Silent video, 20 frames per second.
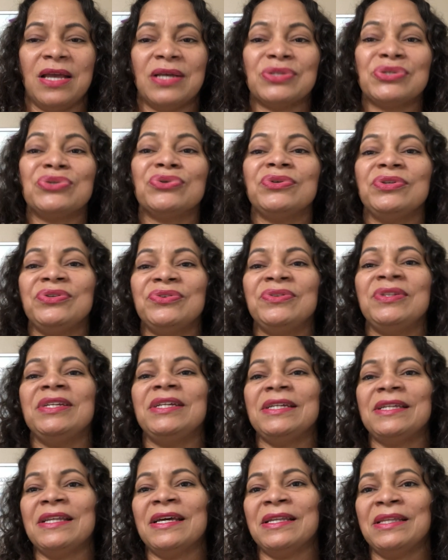So you
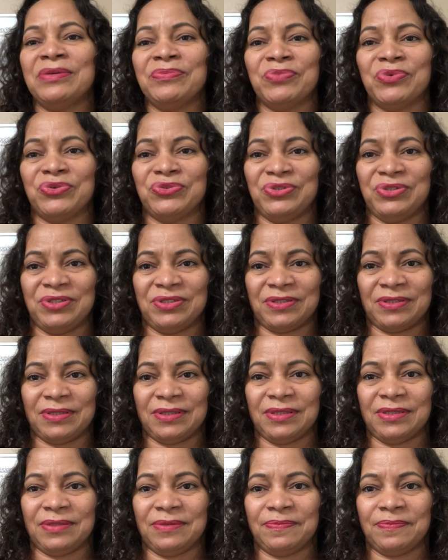need that emotions.